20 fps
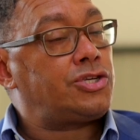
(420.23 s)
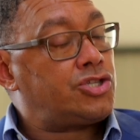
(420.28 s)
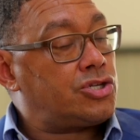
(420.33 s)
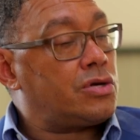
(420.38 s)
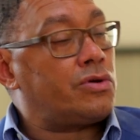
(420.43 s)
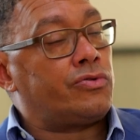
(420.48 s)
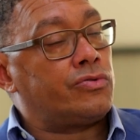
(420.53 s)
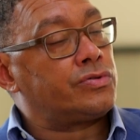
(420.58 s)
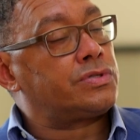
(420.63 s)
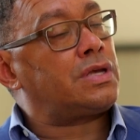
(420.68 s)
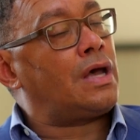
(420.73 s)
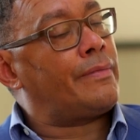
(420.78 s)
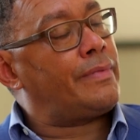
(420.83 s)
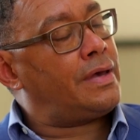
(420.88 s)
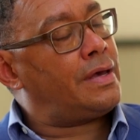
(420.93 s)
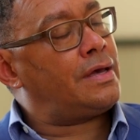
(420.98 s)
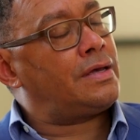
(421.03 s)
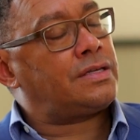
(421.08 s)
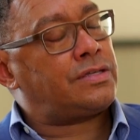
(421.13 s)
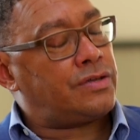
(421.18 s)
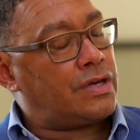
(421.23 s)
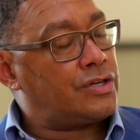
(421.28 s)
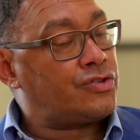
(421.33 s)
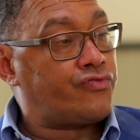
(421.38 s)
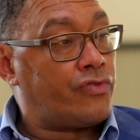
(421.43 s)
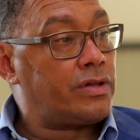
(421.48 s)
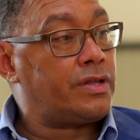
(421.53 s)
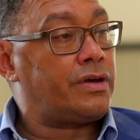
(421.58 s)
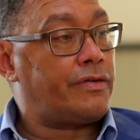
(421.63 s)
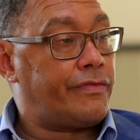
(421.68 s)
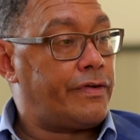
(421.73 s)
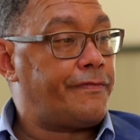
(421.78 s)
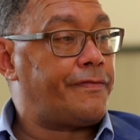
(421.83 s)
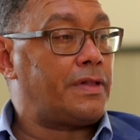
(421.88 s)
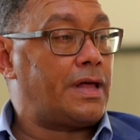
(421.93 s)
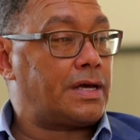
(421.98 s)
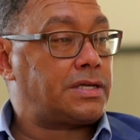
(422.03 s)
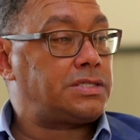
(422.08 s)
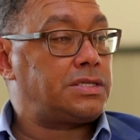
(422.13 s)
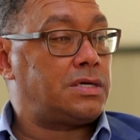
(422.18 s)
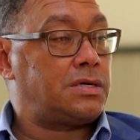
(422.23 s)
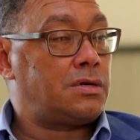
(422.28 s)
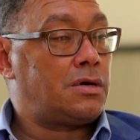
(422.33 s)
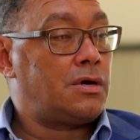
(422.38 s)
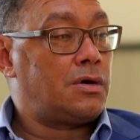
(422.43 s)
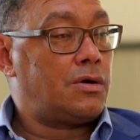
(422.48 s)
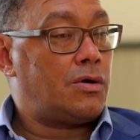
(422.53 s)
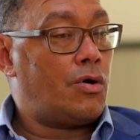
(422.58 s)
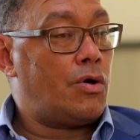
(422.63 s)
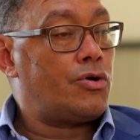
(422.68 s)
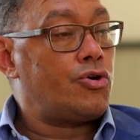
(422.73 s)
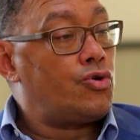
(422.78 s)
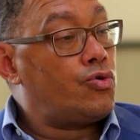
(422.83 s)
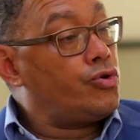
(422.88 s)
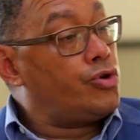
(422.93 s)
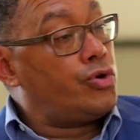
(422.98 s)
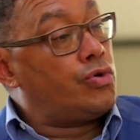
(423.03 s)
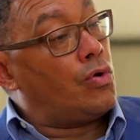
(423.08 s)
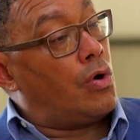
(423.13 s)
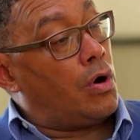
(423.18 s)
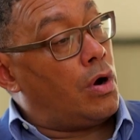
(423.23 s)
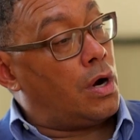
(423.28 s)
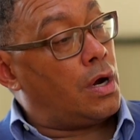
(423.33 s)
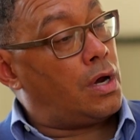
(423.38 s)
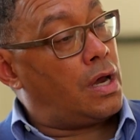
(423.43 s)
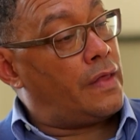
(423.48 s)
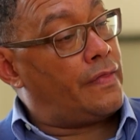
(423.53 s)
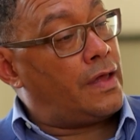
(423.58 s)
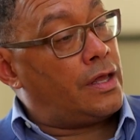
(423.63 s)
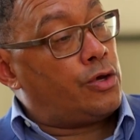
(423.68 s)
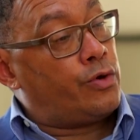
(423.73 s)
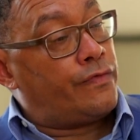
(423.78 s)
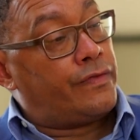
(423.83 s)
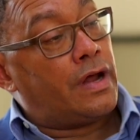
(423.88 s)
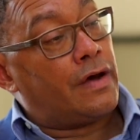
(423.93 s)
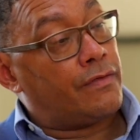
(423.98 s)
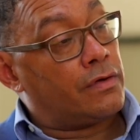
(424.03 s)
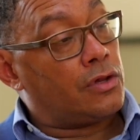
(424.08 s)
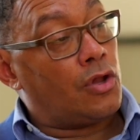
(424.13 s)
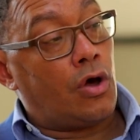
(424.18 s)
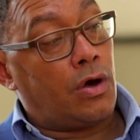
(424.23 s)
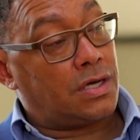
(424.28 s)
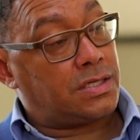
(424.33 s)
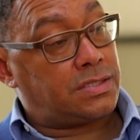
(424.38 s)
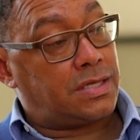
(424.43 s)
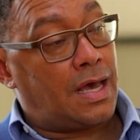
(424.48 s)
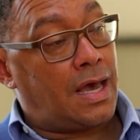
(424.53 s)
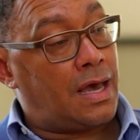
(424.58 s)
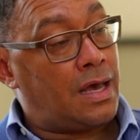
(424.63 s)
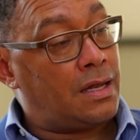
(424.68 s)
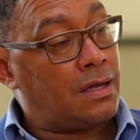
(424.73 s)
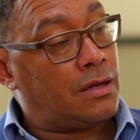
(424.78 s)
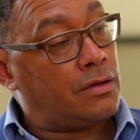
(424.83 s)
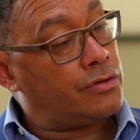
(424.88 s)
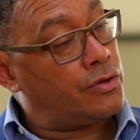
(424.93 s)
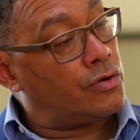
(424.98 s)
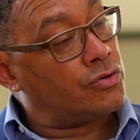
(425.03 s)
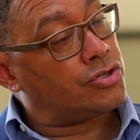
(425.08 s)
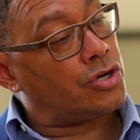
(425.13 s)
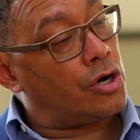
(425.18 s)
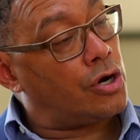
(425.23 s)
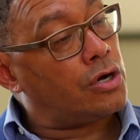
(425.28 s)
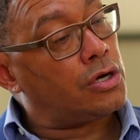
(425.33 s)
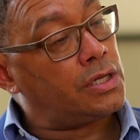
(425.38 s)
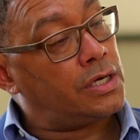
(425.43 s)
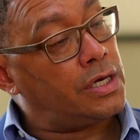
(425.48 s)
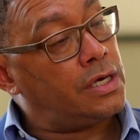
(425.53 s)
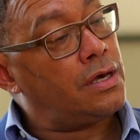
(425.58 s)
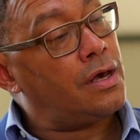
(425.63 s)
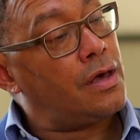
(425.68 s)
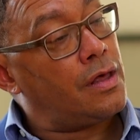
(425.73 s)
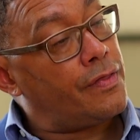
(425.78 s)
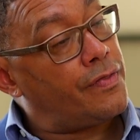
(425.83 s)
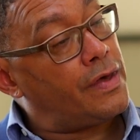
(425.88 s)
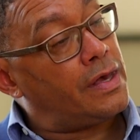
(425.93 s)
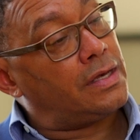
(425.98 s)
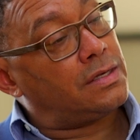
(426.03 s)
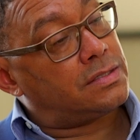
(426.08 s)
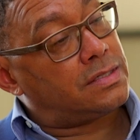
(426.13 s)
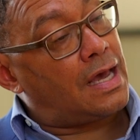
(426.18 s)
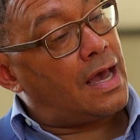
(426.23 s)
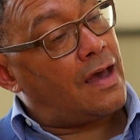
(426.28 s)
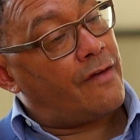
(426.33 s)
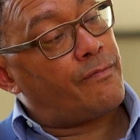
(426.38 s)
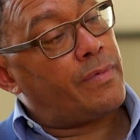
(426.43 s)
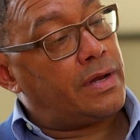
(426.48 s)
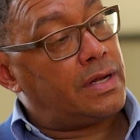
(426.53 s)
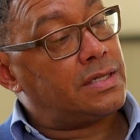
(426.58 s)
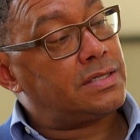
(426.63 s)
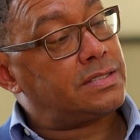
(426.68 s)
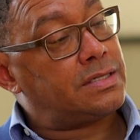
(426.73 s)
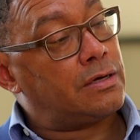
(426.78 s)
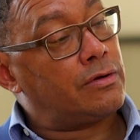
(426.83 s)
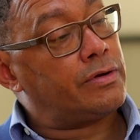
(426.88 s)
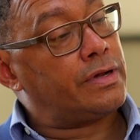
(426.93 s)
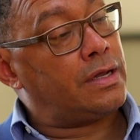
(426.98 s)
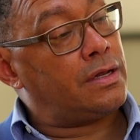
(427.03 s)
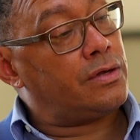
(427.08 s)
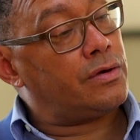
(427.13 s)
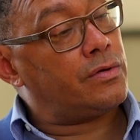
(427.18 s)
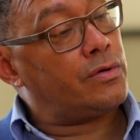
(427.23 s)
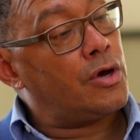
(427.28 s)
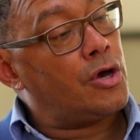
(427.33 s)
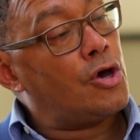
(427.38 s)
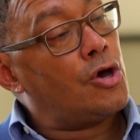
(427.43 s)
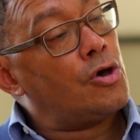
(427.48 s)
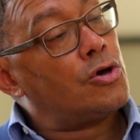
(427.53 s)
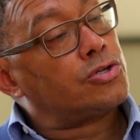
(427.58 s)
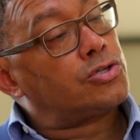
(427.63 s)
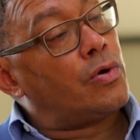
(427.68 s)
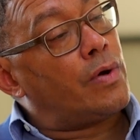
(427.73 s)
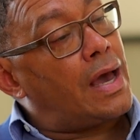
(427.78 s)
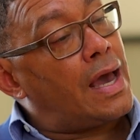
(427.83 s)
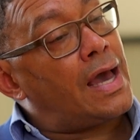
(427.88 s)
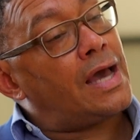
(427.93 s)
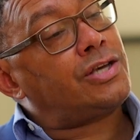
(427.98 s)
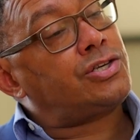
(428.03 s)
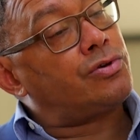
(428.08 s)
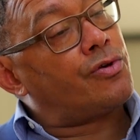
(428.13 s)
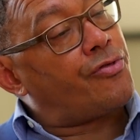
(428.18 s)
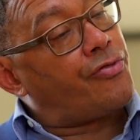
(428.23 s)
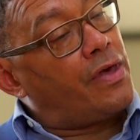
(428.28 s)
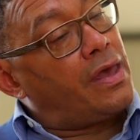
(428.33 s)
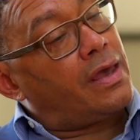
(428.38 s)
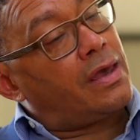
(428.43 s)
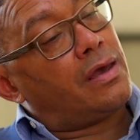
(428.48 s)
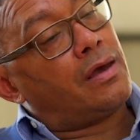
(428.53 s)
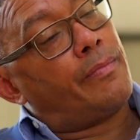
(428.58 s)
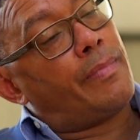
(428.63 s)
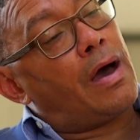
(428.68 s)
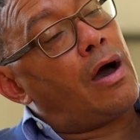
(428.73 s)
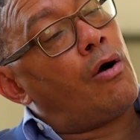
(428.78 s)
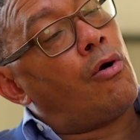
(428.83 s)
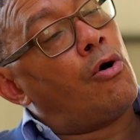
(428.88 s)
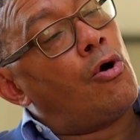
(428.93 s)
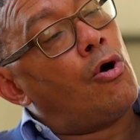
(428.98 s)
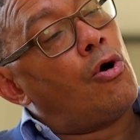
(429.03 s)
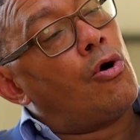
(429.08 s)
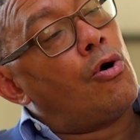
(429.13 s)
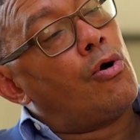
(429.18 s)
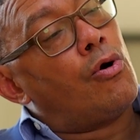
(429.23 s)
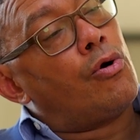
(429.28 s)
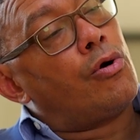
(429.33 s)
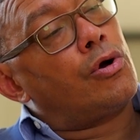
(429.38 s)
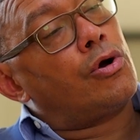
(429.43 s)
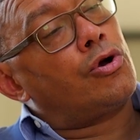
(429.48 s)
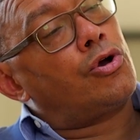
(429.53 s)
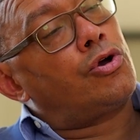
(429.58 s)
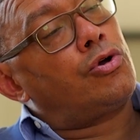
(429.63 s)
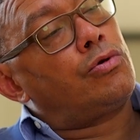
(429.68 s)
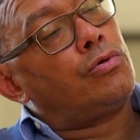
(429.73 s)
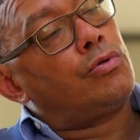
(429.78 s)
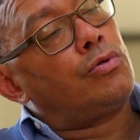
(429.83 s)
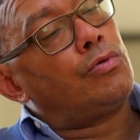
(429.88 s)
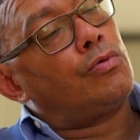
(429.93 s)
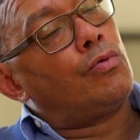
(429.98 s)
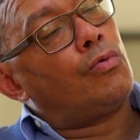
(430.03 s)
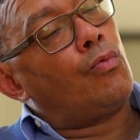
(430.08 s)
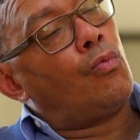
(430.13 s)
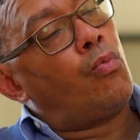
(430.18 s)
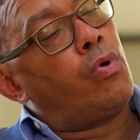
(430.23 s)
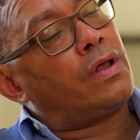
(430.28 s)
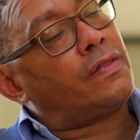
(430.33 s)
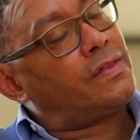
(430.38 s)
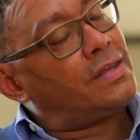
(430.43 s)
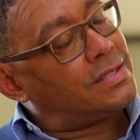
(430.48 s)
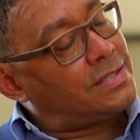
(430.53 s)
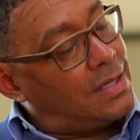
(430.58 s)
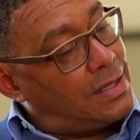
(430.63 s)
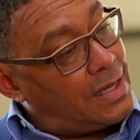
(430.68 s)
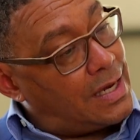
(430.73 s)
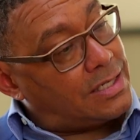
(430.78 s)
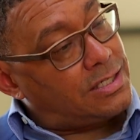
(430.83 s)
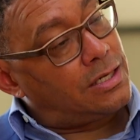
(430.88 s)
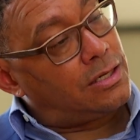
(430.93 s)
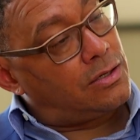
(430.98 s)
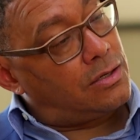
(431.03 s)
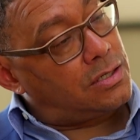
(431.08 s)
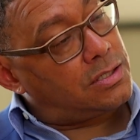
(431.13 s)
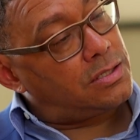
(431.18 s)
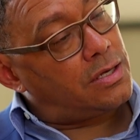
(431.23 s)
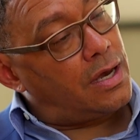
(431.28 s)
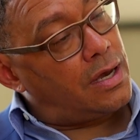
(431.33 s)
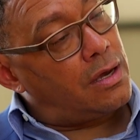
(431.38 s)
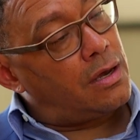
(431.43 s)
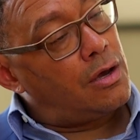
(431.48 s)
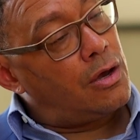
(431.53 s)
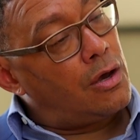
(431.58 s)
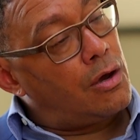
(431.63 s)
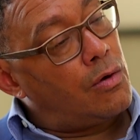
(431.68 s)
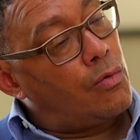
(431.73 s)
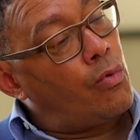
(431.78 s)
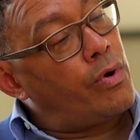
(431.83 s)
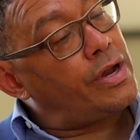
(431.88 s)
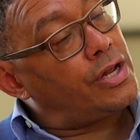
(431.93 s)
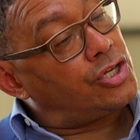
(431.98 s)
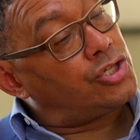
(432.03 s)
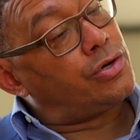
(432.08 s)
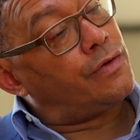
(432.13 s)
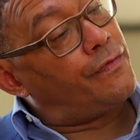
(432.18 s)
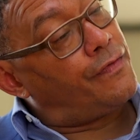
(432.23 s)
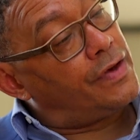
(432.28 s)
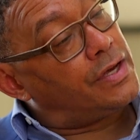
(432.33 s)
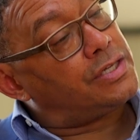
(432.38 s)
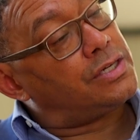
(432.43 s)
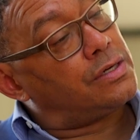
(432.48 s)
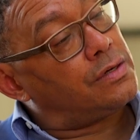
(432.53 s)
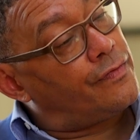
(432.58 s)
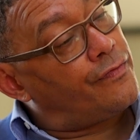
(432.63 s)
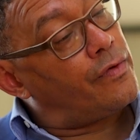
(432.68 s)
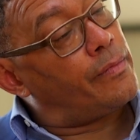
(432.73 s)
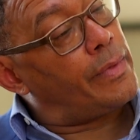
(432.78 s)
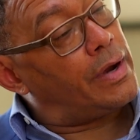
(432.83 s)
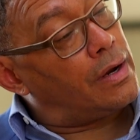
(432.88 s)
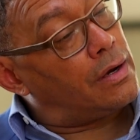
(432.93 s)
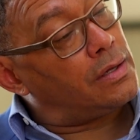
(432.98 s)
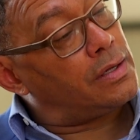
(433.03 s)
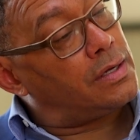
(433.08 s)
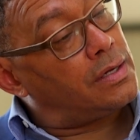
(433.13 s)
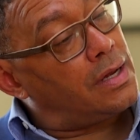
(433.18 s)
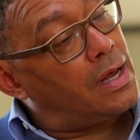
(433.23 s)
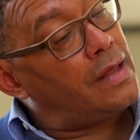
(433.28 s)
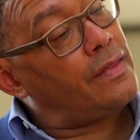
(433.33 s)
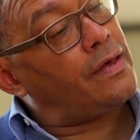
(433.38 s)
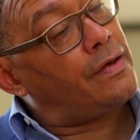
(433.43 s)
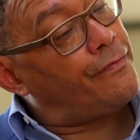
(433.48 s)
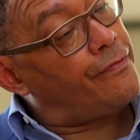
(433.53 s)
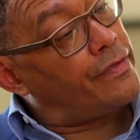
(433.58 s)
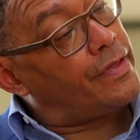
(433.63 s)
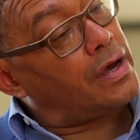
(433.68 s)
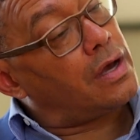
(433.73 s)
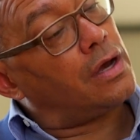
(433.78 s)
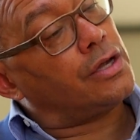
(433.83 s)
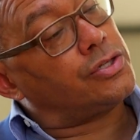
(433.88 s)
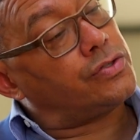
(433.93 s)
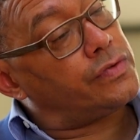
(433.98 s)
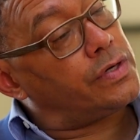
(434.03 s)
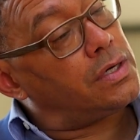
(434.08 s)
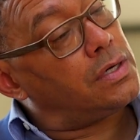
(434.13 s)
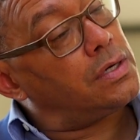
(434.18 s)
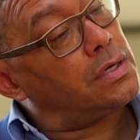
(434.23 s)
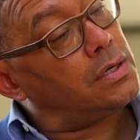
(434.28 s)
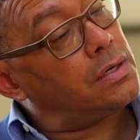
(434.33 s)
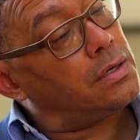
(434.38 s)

it shows, I mean, it's really a reflection on who you are and that you've never lost that and those early things that have been instilled in you. So as you're thinking about what this election looks like, mm-hmm. what is your vision for Maryland and then for the country?